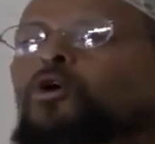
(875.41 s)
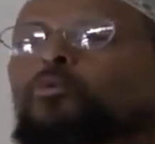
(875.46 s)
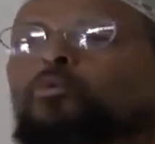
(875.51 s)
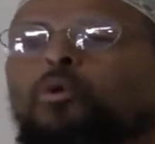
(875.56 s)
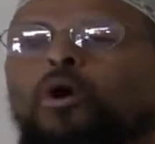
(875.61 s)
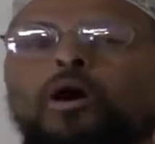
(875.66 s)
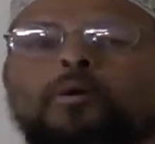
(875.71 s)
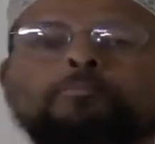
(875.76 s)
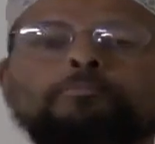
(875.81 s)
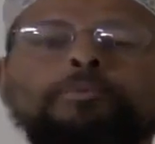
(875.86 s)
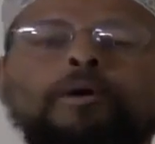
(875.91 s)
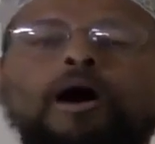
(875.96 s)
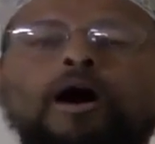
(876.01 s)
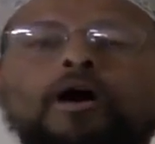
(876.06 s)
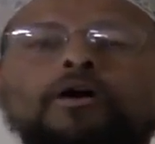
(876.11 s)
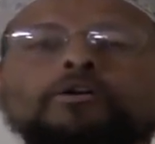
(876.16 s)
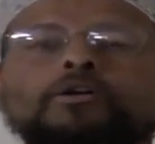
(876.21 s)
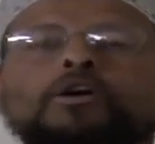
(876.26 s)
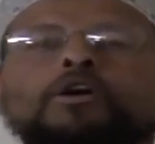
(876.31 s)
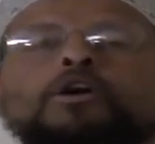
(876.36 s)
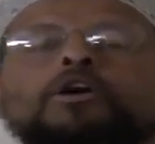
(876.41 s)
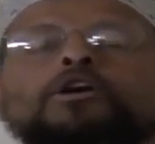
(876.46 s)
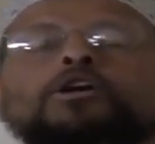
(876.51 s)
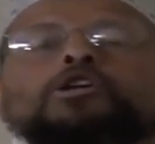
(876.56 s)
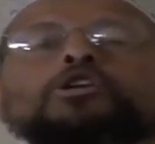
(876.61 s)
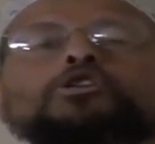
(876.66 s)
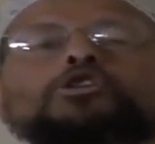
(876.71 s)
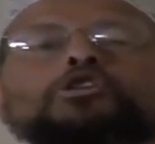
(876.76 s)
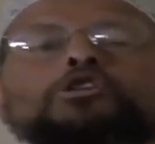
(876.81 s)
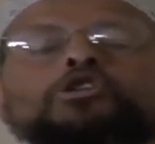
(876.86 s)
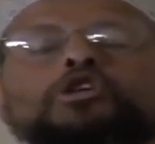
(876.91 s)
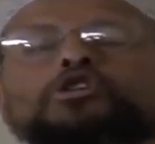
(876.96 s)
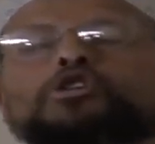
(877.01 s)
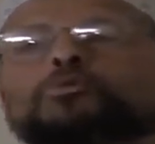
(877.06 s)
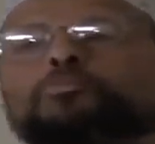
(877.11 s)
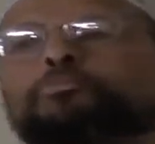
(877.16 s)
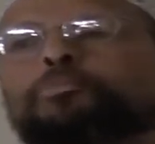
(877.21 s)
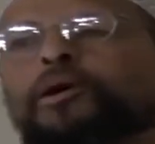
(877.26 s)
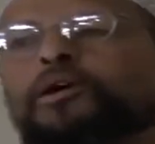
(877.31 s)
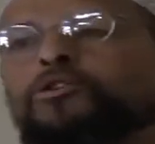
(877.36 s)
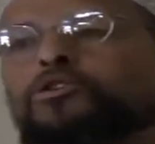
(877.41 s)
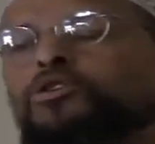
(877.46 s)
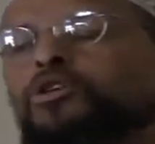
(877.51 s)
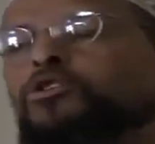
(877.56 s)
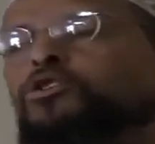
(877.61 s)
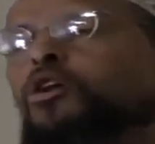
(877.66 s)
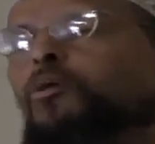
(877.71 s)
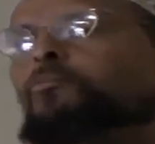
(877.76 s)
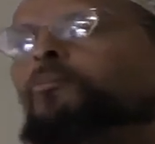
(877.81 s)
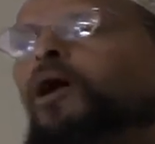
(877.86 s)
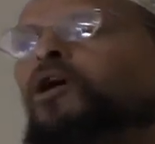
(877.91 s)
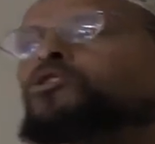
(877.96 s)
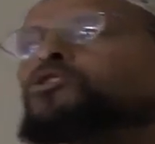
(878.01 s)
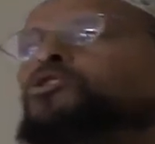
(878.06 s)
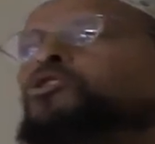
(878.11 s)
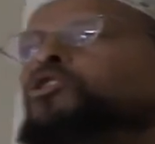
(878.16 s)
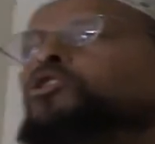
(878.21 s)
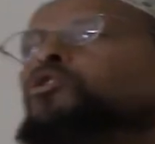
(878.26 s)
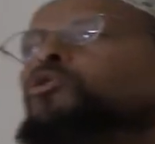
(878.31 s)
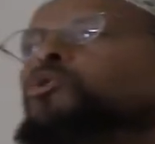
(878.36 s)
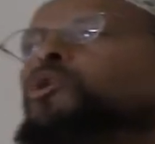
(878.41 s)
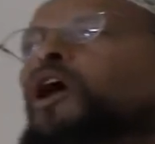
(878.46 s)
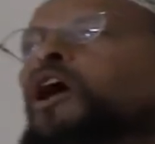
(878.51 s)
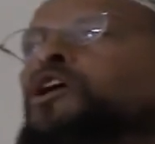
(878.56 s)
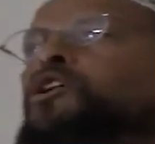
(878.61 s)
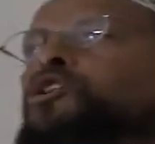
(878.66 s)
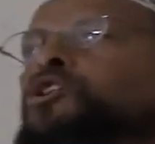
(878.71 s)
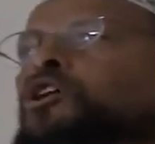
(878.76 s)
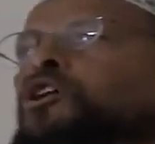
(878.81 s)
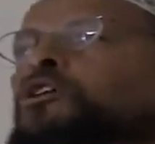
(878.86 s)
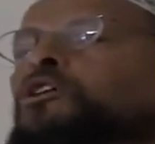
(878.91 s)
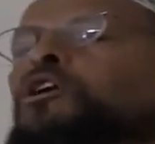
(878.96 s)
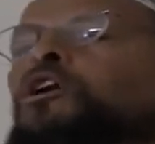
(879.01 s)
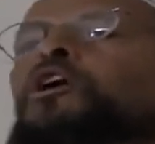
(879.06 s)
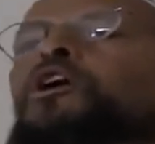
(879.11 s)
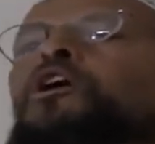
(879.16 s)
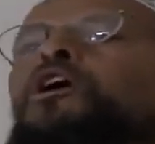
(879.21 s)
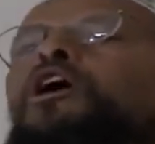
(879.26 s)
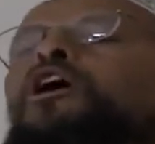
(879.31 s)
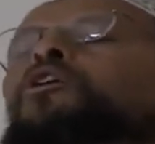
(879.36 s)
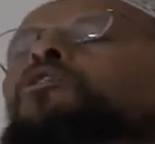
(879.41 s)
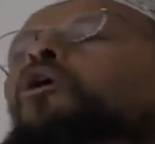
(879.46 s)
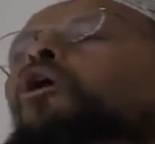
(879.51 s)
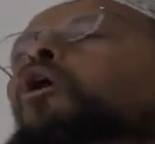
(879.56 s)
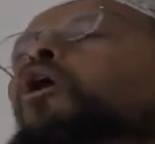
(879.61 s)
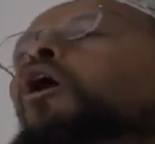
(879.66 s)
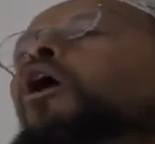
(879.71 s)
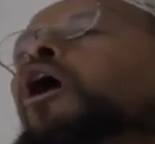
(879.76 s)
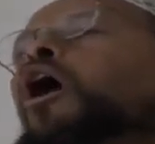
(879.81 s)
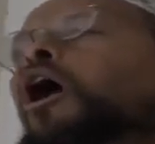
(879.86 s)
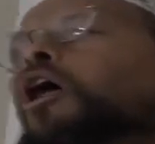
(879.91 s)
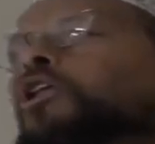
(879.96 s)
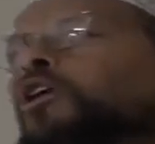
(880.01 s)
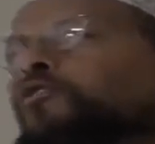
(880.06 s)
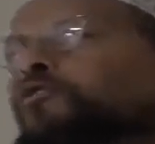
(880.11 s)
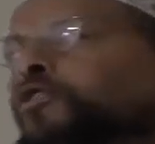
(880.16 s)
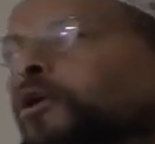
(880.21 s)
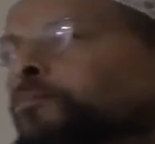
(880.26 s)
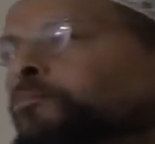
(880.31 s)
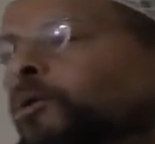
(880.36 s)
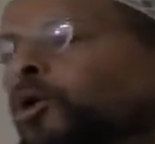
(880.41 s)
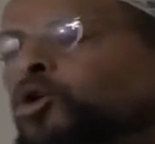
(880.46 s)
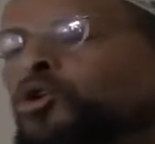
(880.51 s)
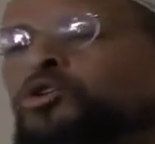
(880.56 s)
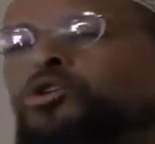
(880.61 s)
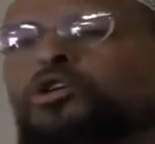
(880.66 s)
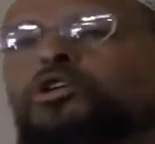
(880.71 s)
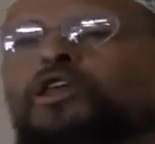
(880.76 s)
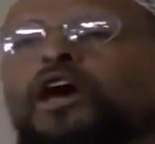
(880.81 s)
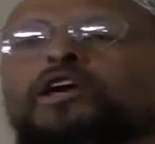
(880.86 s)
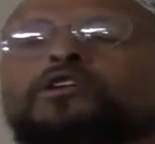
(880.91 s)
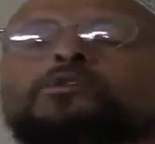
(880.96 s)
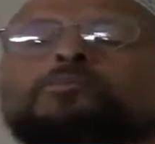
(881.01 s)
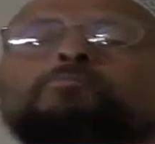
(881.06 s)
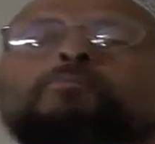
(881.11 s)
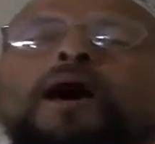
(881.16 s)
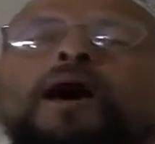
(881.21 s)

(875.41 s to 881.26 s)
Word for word: One part He dispenses amongst the creation and all of the mercy that's